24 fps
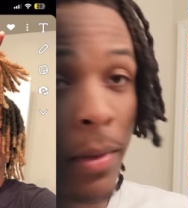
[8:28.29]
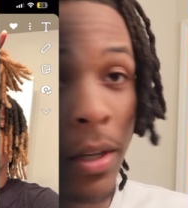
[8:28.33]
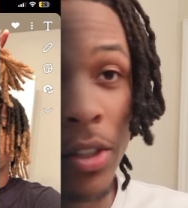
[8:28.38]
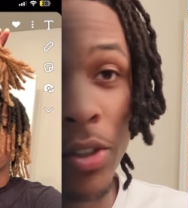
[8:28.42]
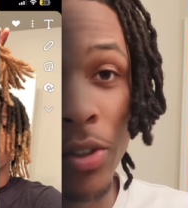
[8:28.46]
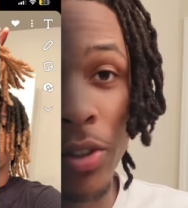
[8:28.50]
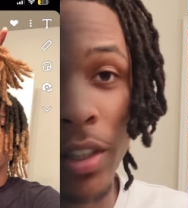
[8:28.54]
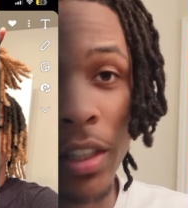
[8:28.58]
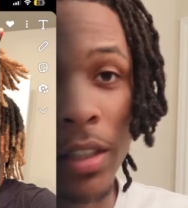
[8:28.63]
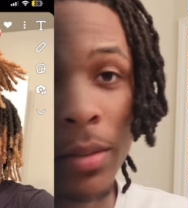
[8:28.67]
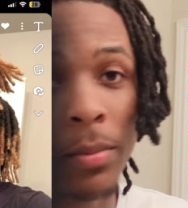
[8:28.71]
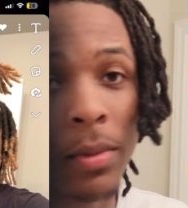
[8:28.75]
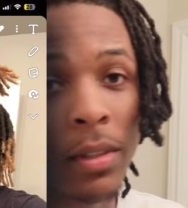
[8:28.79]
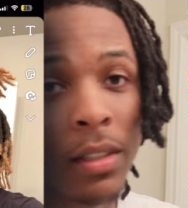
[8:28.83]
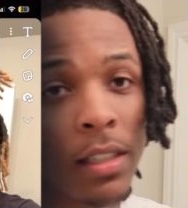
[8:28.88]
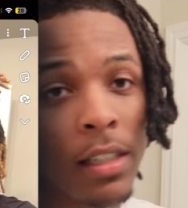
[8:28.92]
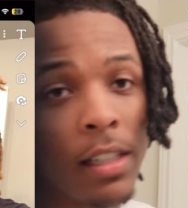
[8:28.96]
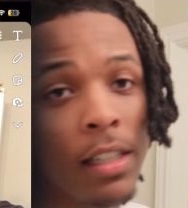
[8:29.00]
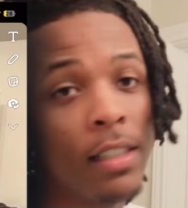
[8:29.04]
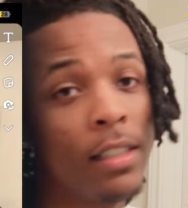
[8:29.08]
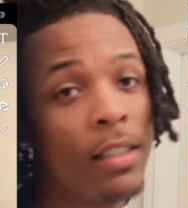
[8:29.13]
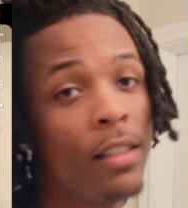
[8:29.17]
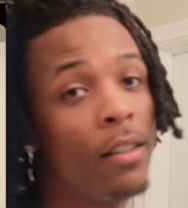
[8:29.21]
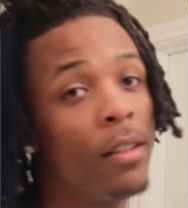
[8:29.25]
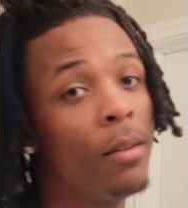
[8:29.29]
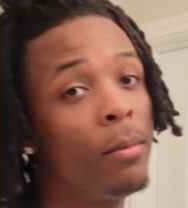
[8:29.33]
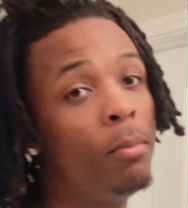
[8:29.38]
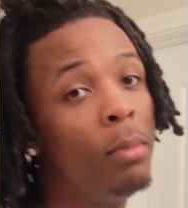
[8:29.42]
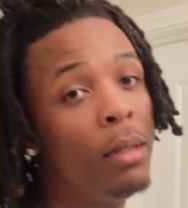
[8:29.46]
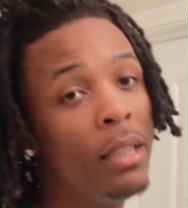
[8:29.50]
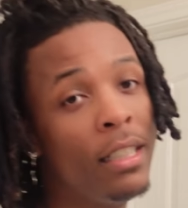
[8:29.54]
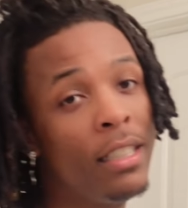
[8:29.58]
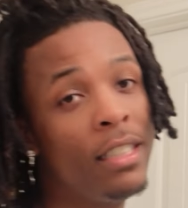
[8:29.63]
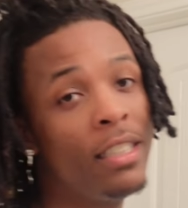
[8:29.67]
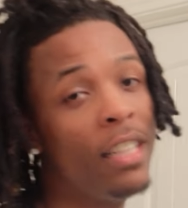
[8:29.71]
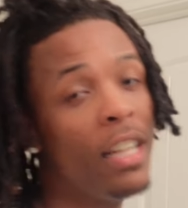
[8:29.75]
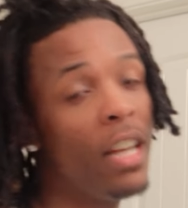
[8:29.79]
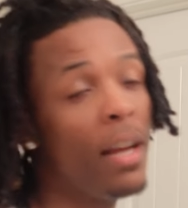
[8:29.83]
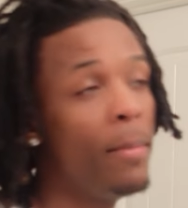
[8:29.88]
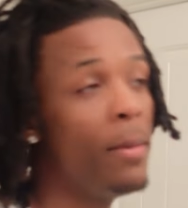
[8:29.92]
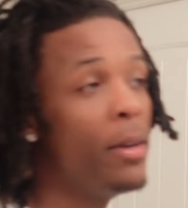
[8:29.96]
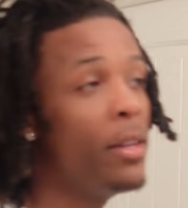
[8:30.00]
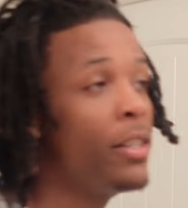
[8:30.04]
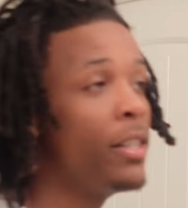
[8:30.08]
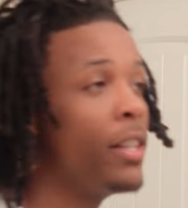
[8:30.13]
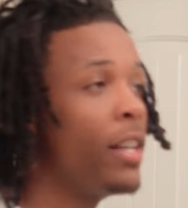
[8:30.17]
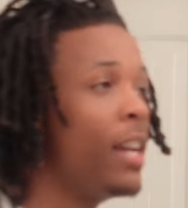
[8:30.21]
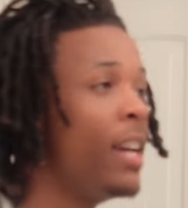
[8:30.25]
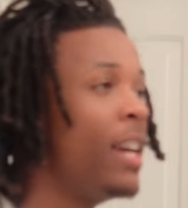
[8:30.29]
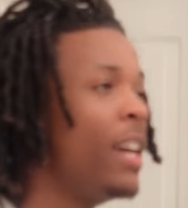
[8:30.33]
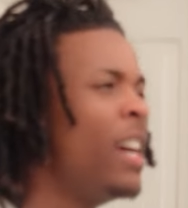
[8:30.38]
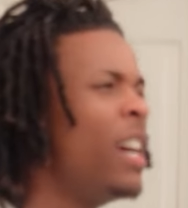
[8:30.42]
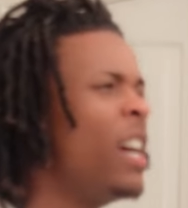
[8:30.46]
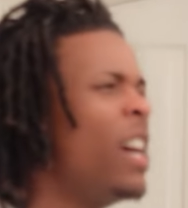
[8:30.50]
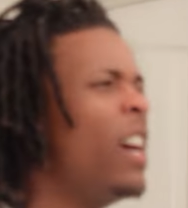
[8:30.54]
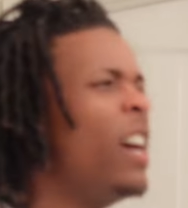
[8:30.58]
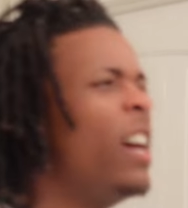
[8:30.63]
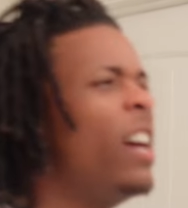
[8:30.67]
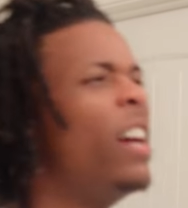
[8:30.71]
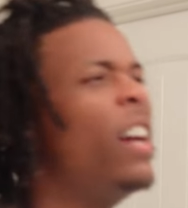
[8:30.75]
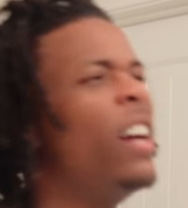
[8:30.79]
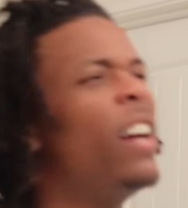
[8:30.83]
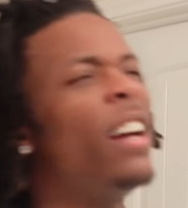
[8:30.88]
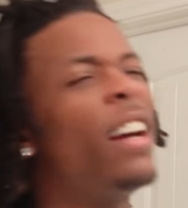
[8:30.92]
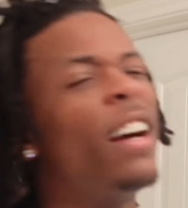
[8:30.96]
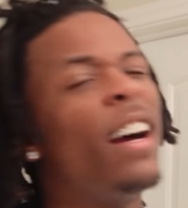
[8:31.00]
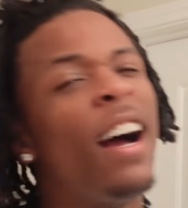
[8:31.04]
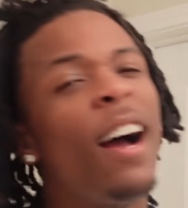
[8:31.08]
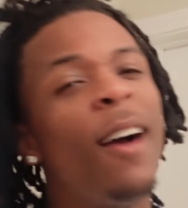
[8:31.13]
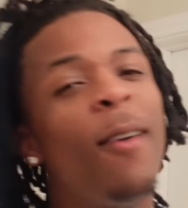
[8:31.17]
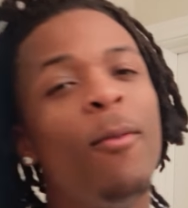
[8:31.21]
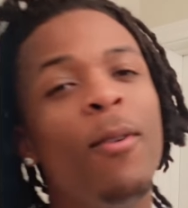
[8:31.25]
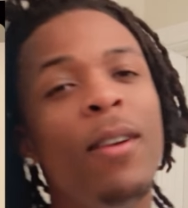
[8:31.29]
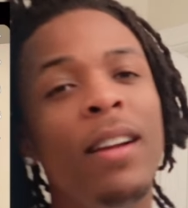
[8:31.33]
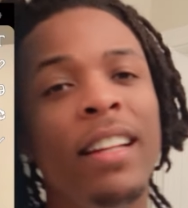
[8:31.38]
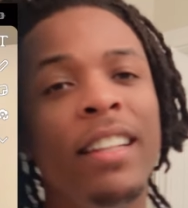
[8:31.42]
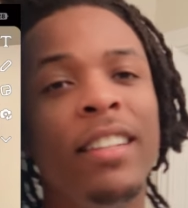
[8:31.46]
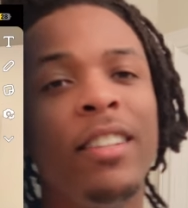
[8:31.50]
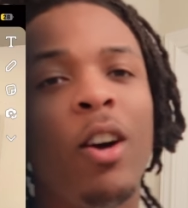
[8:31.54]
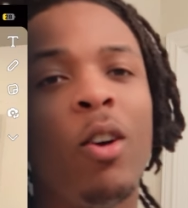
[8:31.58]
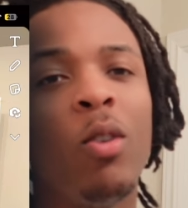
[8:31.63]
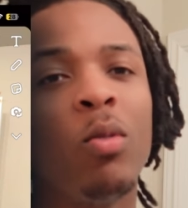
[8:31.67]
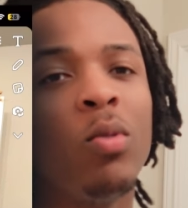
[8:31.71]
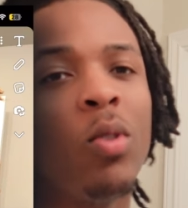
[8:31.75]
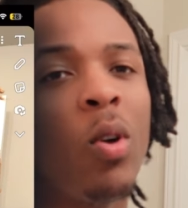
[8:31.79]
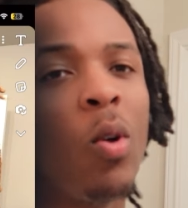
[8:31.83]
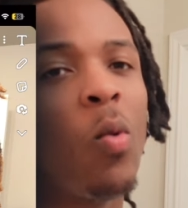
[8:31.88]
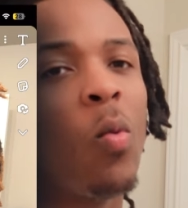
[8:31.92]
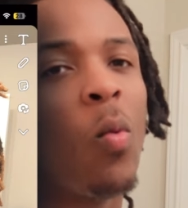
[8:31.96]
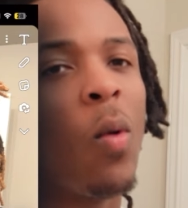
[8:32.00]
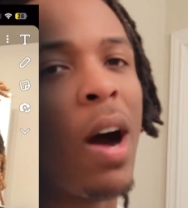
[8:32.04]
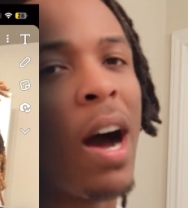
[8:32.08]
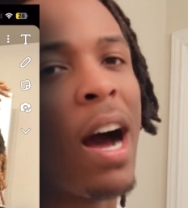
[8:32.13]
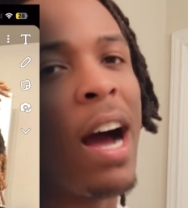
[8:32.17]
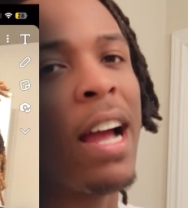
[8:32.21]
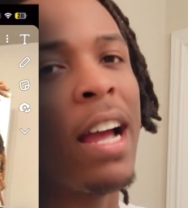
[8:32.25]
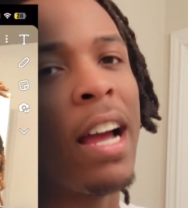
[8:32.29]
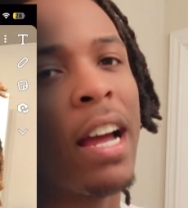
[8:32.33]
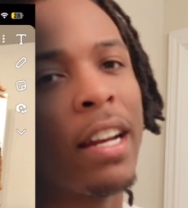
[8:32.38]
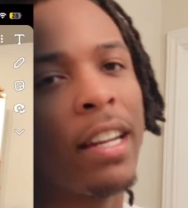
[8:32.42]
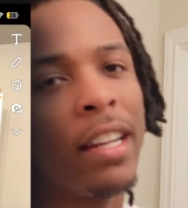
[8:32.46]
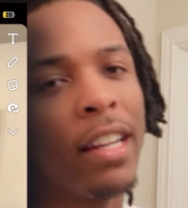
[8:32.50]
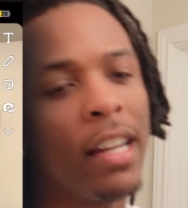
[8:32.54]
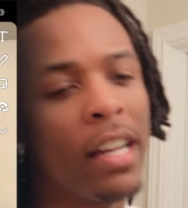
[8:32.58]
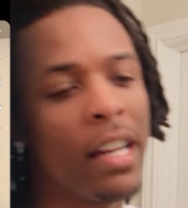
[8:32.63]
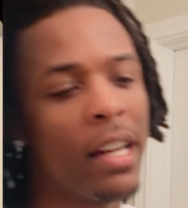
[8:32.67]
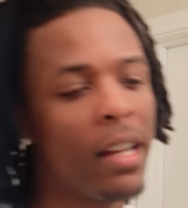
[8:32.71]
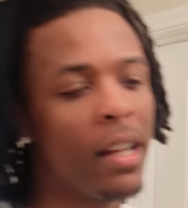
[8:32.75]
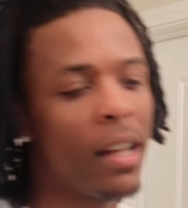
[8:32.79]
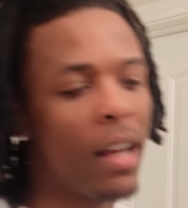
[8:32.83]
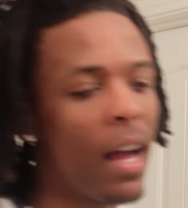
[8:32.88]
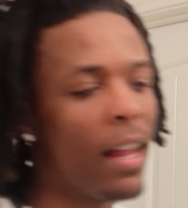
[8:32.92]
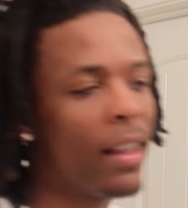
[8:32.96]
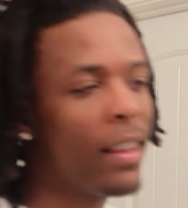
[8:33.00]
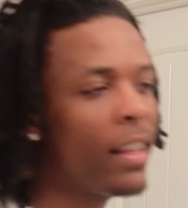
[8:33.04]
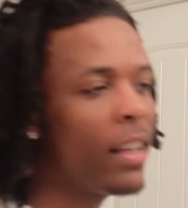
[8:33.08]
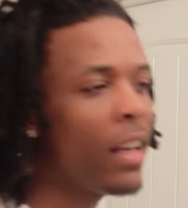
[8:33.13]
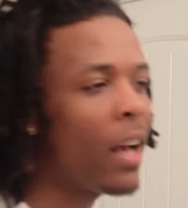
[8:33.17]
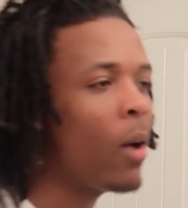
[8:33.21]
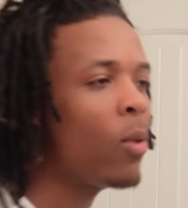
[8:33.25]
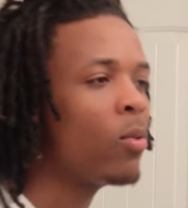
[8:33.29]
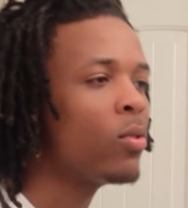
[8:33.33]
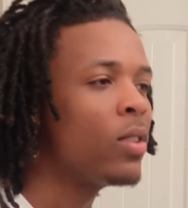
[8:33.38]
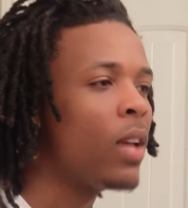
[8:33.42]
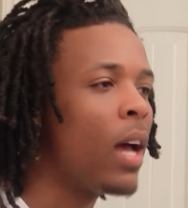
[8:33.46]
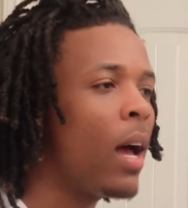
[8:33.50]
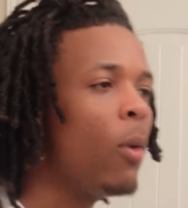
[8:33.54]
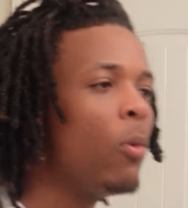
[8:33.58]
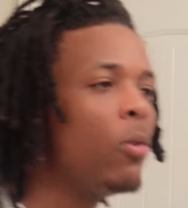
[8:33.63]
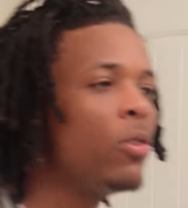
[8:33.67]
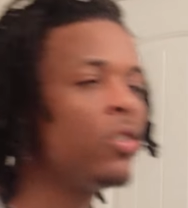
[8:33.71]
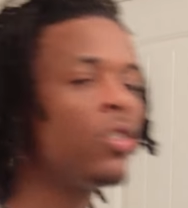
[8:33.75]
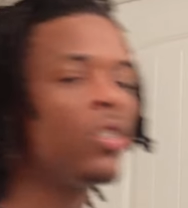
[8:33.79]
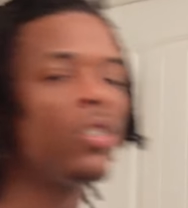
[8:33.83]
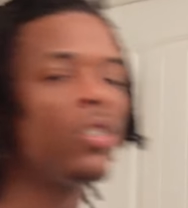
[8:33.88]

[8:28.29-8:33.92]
my dreads because of the bleach damage. I really don't know why I did it. I think I was I was